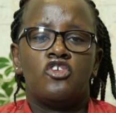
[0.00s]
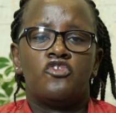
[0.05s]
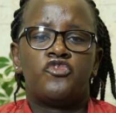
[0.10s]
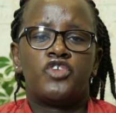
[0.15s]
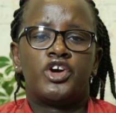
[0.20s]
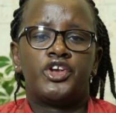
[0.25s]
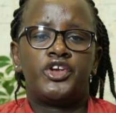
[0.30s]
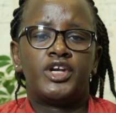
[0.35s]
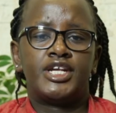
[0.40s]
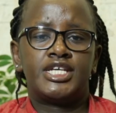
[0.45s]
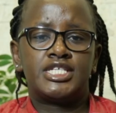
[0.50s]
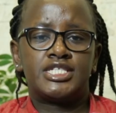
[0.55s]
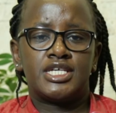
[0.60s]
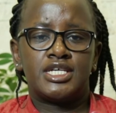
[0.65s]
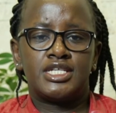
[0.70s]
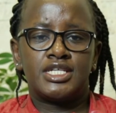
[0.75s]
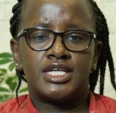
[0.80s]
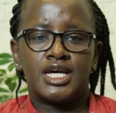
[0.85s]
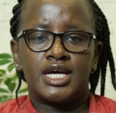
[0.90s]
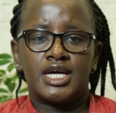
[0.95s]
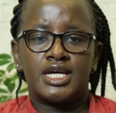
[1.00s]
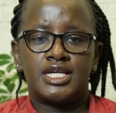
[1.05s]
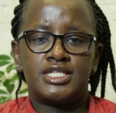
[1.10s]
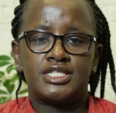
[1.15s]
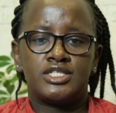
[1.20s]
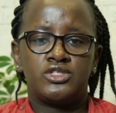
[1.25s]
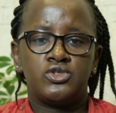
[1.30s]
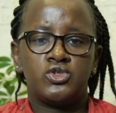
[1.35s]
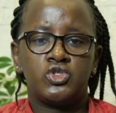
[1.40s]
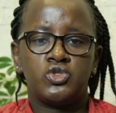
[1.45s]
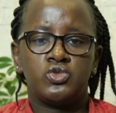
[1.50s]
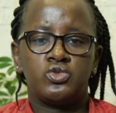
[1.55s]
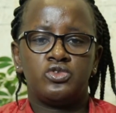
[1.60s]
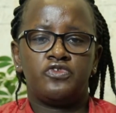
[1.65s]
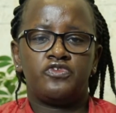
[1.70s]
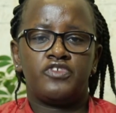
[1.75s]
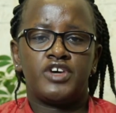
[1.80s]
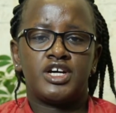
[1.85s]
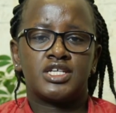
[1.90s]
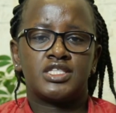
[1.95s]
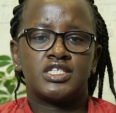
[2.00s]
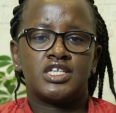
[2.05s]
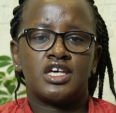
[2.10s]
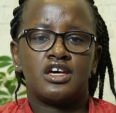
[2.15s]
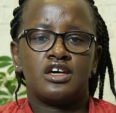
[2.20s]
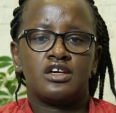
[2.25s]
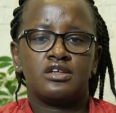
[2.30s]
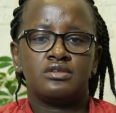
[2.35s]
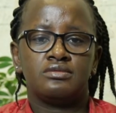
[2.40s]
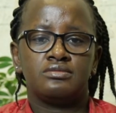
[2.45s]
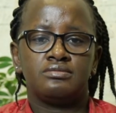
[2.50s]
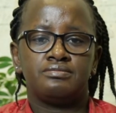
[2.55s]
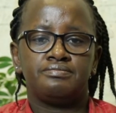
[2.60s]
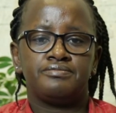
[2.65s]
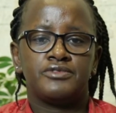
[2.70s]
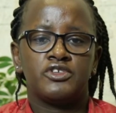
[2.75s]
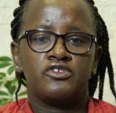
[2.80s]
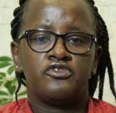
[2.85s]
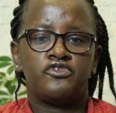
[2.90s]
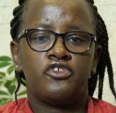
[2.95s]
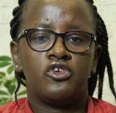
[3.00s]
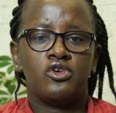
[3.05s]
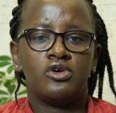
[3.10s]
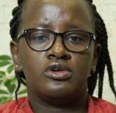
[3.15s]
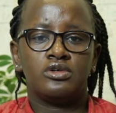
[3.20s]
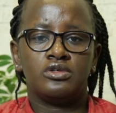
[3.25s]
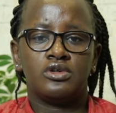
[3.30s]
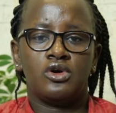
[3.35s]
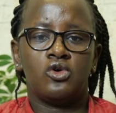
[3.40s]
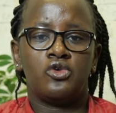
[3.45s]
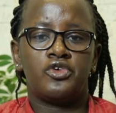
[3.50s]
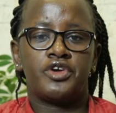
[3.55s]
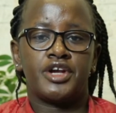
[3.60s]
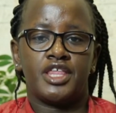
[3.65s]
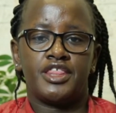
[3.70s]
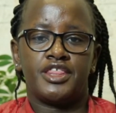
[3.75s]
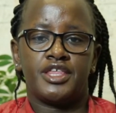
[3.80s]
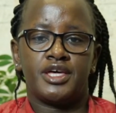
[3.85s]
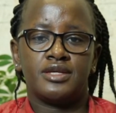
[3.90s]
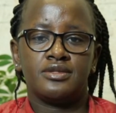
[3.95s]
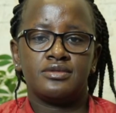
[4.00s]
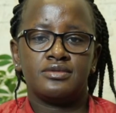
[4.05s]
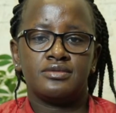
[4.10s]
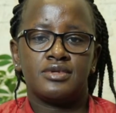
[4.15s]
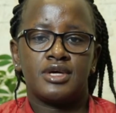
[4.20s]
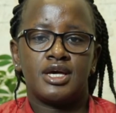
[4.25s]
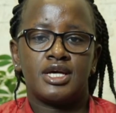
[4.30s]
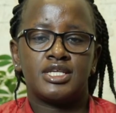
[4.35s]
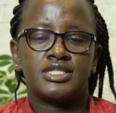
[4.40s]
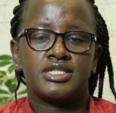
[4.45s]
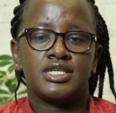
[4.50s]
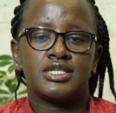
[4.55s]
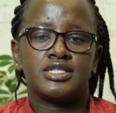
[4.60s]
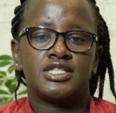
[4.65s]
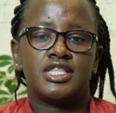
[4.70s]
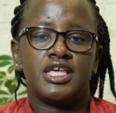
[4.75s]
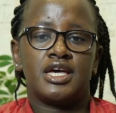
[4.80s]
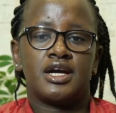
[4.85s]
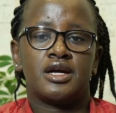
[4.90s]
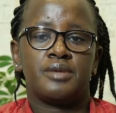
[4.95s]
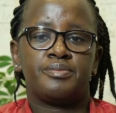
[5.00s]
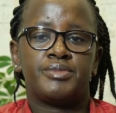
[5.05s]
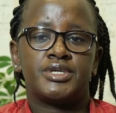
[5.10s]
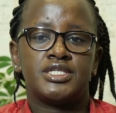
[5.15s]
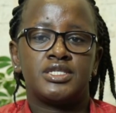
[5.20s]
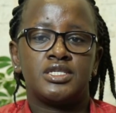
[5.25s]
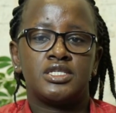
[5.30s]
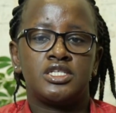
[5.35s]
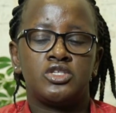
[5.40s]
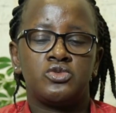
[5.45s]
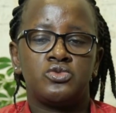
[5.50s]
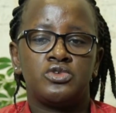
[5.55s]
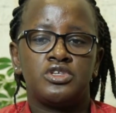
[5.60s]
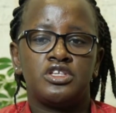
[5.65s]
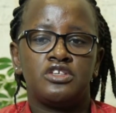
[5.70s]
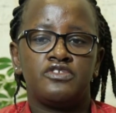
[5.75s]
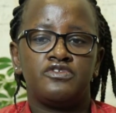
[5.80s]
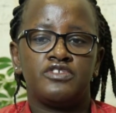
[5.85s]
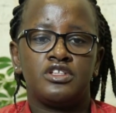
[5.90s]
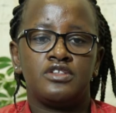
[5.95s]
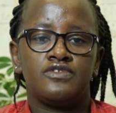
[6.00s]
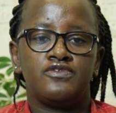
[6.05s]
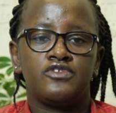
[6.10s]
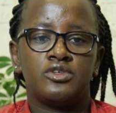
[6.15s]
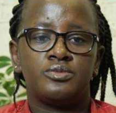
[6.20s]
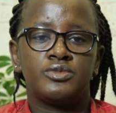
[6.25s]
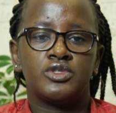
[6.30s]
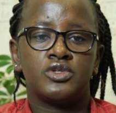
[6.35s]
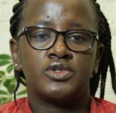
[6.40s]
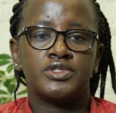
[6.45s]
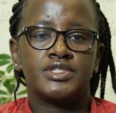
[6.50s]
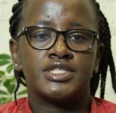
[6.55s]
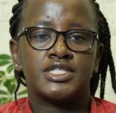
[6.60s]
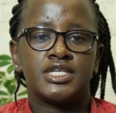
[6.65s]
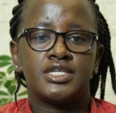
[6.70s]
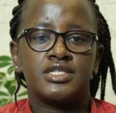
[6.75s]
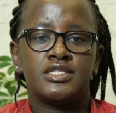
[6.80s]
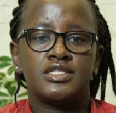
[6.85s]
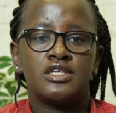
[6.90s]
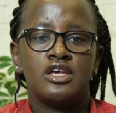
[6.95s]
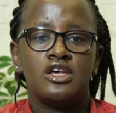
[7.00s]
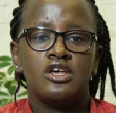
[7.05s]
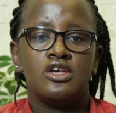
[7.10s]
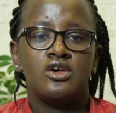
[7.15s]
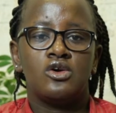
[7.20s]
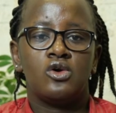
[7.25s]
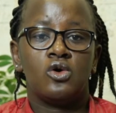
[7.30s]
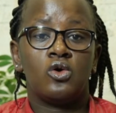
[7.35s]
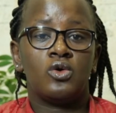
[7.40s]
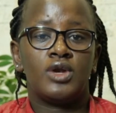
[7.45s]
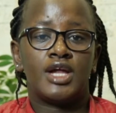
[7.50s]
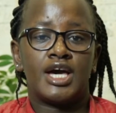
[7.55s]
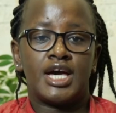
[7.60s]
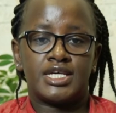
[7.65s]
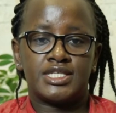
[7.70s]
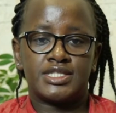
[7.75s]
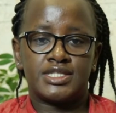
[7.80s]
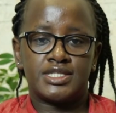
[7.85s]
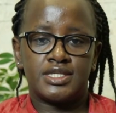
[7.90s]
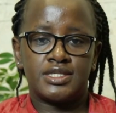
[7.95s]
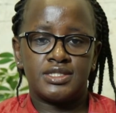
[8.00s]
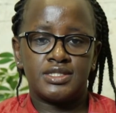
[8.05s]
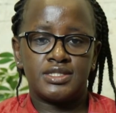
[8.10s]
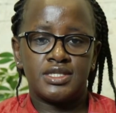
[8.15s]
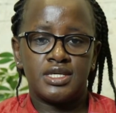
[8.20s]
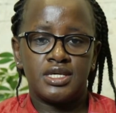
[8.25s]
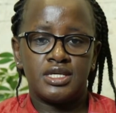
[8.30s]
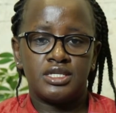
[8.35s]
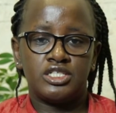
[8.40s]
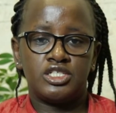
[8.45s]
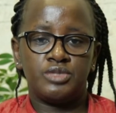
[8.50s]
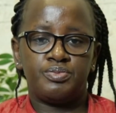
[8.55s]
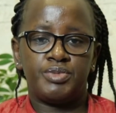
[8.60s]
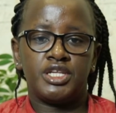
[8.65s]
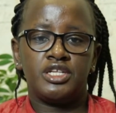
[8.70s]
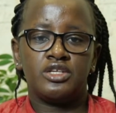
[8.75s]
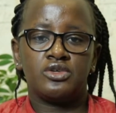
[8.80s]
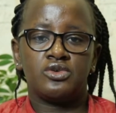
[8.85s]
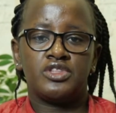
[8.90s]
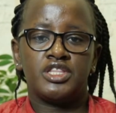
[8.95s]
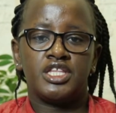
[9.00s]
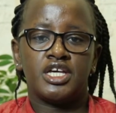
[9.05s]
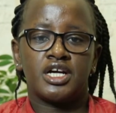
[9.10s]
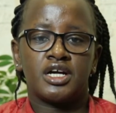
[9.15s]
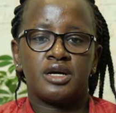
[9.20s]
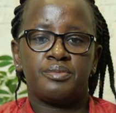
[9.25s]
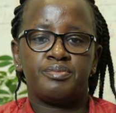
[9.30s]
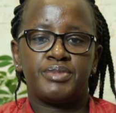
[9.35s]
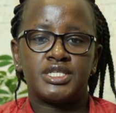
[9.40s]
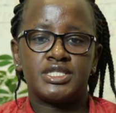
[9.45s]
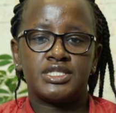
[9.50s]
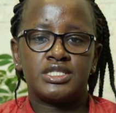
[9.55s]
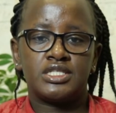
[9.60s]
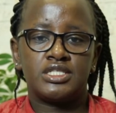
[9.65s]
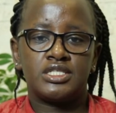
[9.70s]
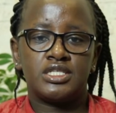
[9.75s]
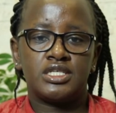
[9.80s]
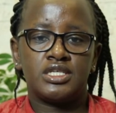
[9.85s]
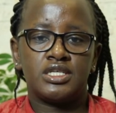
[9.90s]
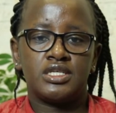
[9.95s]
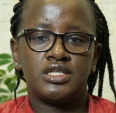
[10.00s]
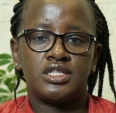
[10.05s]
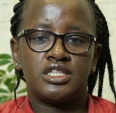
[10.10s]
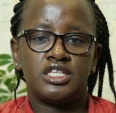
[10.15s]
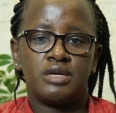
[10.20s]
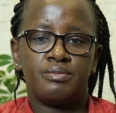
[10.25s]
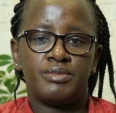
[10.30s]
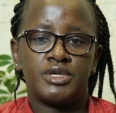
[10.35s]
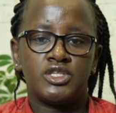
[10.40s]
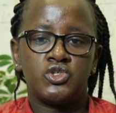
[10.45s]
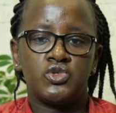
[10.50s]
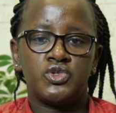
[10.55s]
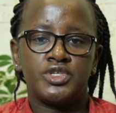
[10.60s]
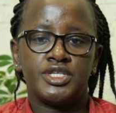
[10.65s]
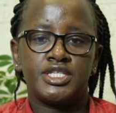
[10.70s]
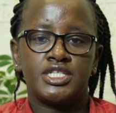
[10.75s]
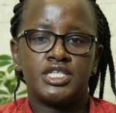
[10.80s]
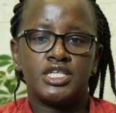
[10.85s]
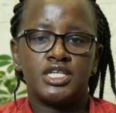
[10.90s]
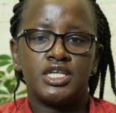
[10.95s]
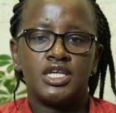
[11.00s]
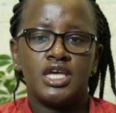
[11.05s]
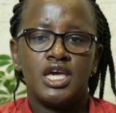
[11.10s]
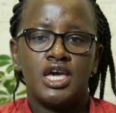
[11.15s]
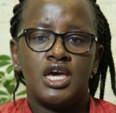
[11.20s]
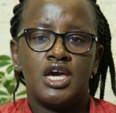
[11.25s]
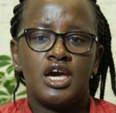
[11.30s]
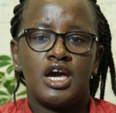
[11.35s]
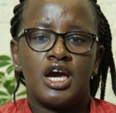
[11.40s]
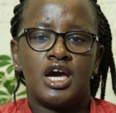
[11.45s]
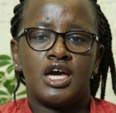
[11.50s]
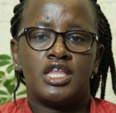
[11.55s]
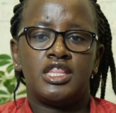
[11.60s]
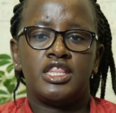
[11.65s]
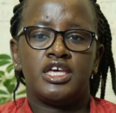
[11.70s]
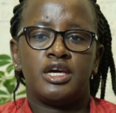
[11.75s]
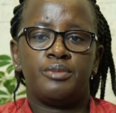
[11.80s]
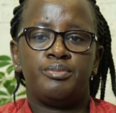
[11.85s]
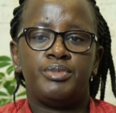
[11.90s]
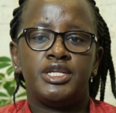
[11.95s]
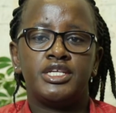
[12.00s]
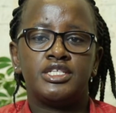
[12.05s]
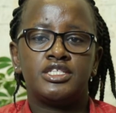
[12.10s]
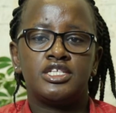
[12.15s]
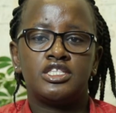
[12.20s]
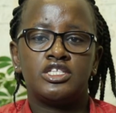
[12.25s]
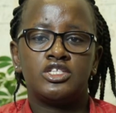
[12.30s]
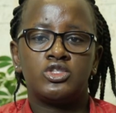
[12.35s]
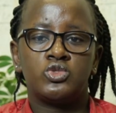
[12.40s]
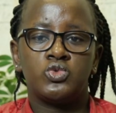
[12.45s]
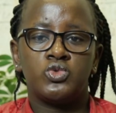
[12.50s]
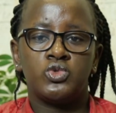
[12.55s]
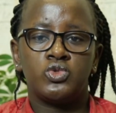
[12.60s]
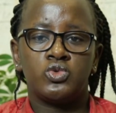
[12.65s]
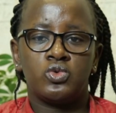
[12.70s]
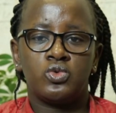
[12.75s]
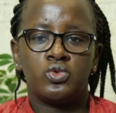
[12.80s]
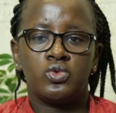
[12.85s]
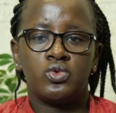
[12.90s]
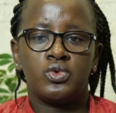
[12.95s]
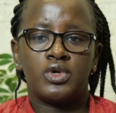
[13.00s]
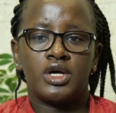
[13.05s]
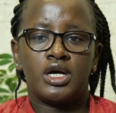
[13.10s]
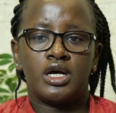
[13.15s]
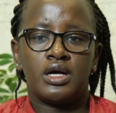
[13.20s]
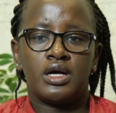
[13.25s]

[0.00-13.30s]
For adolescent girls, you should factor for, or rather, assess their capacity to give informed consent or assent, depending on their capacity, their maturity, and their ability to know